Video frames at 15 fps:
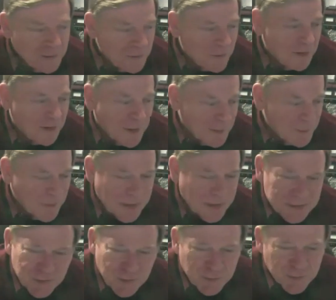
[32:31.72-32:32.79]
chord, and I'm playing
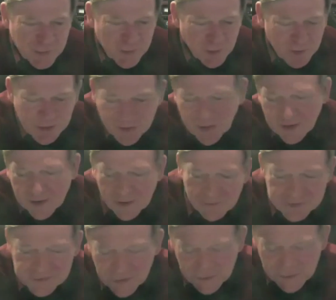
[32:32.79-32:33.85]
Superlocrian, and that
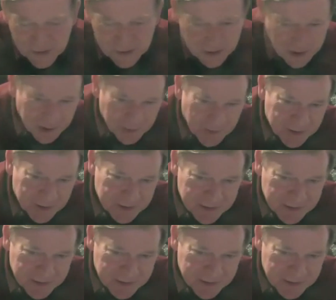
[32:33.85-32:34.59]
covers all that anyway.